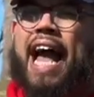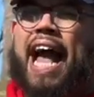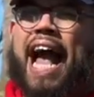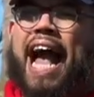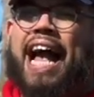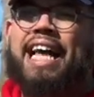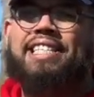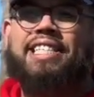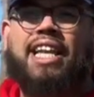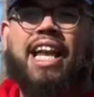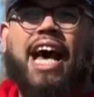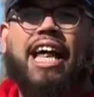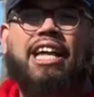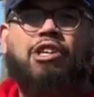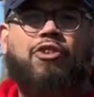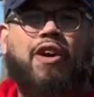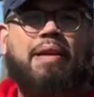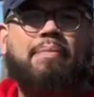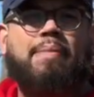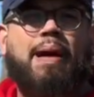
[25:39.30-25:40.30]
has a lot of
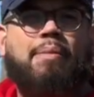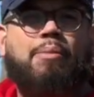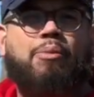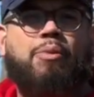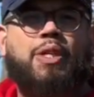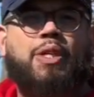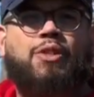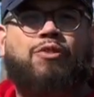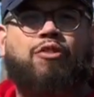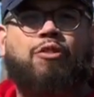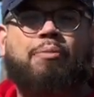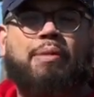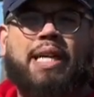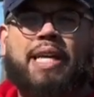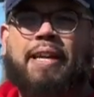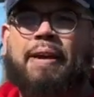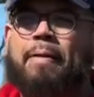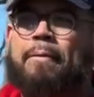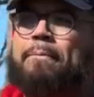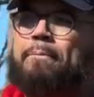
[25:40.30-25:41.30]
great memories for
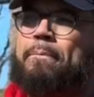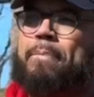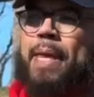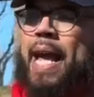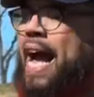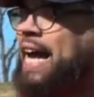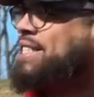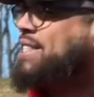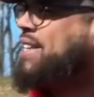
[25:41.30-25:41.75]
me. As